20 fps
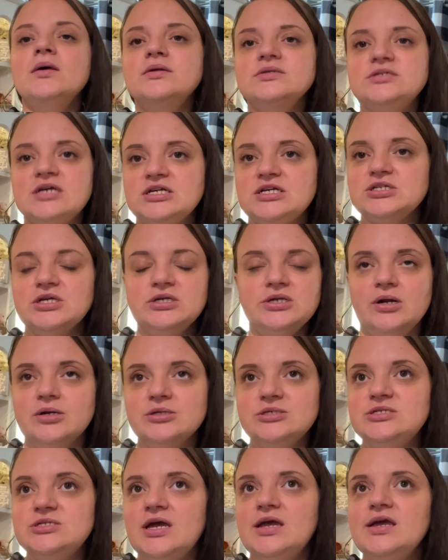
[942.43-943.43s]
It's actually not
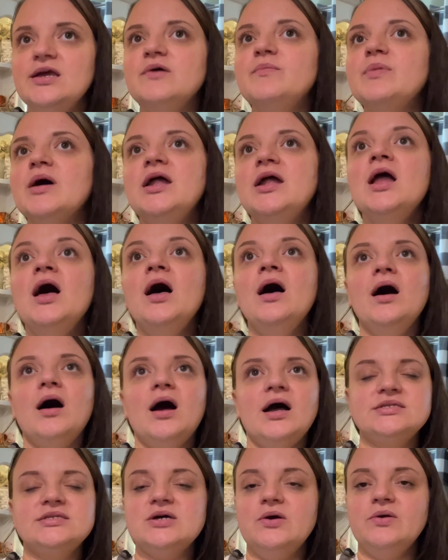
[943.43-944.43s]
a steak, but
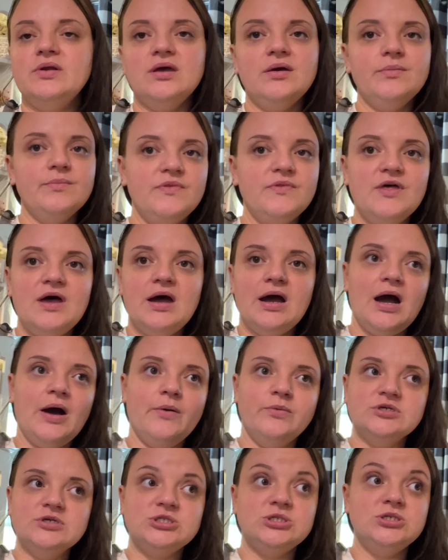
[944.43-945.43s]
I told him that
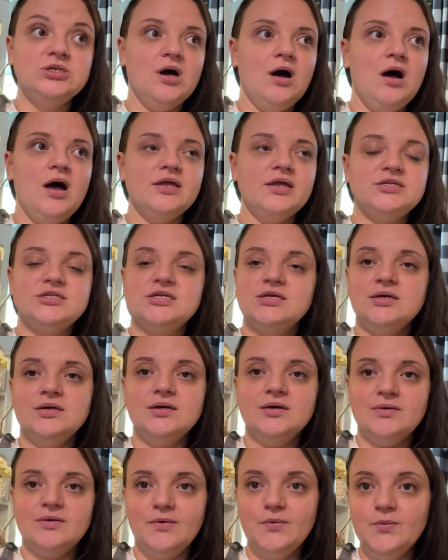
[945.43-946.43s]
I was not
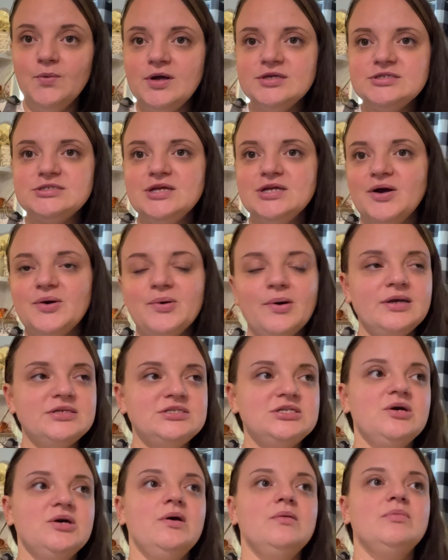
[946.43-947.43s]
was not going
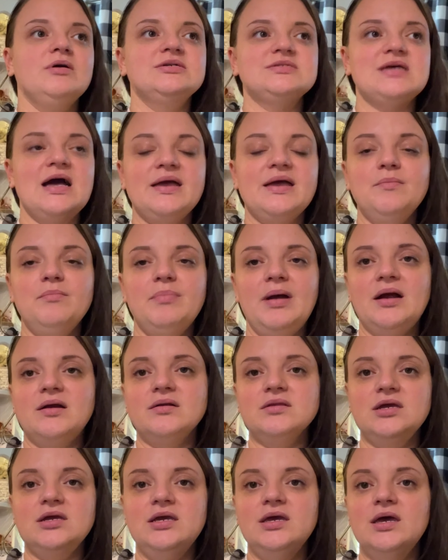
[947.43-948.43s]
to do it because I can
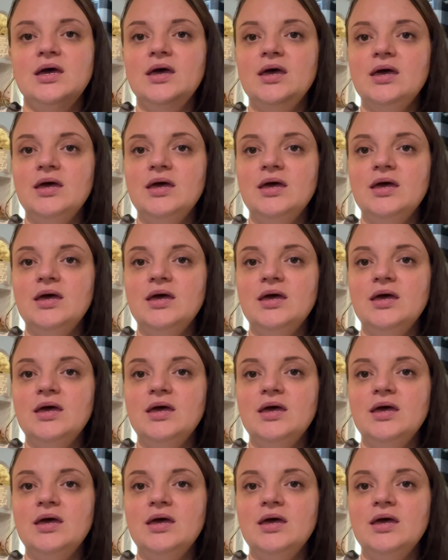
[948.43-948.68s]
barely